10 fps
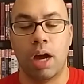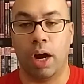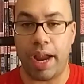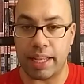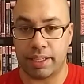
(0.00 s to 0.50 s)

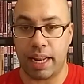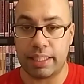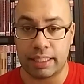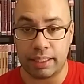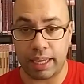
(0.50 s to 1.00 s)
Alright, so
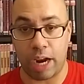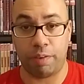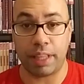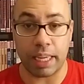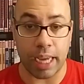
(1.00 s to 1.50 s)
that's
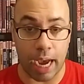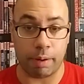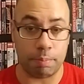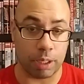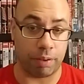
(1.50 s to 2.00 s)
everything
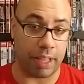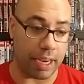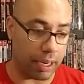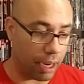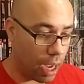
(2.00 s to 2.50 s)
comic book
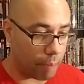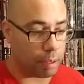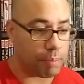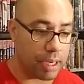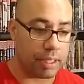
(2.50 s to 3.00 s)
related.
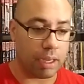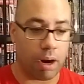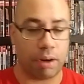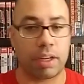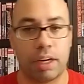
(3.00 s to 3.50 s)
Omnibus,
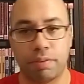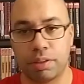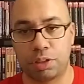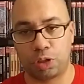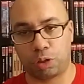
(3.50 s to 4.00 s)

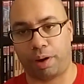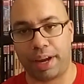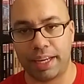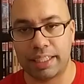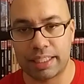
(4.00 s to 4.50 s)
hardcovers,
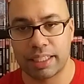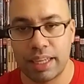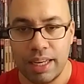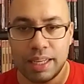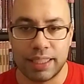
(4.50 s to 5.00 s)
trades,
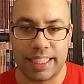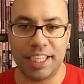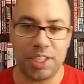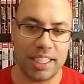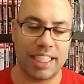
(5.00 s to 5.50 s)

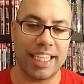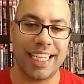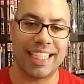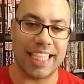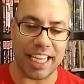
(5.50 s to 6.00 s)

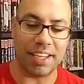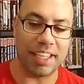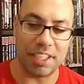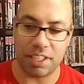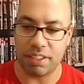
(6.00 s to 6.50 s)
CGC, single
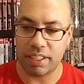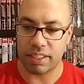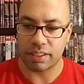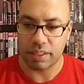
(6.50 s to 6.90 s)
issues.